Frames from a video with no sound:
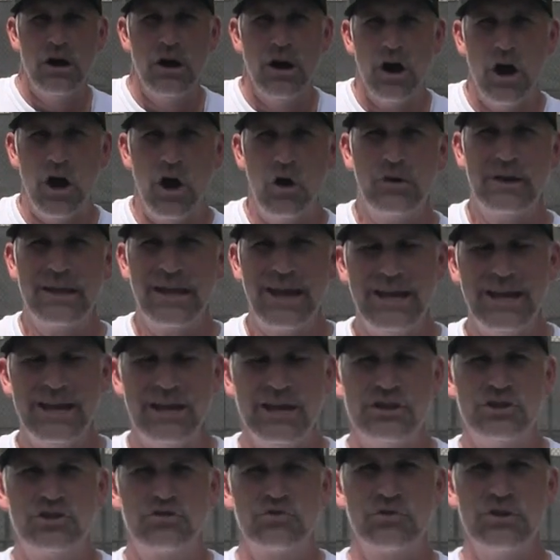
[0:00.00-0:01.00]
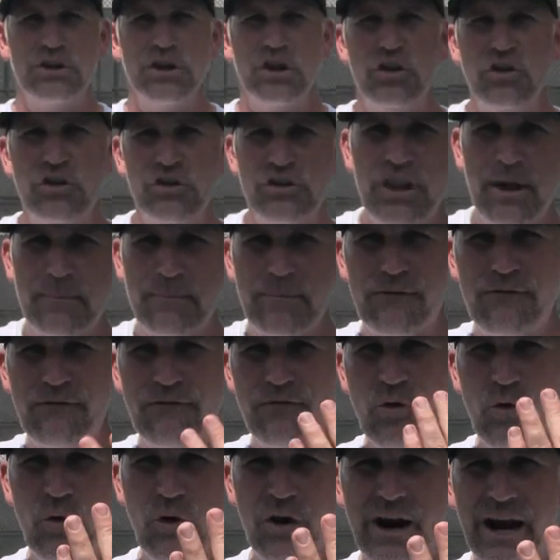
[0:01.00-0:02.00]
Okay, drill number
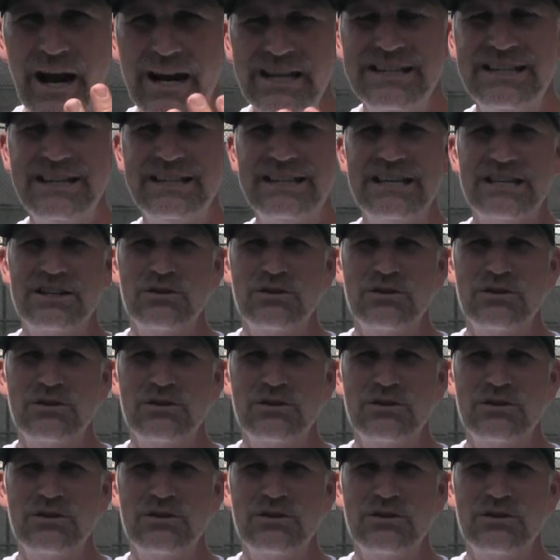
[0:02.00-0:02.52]
four, I did this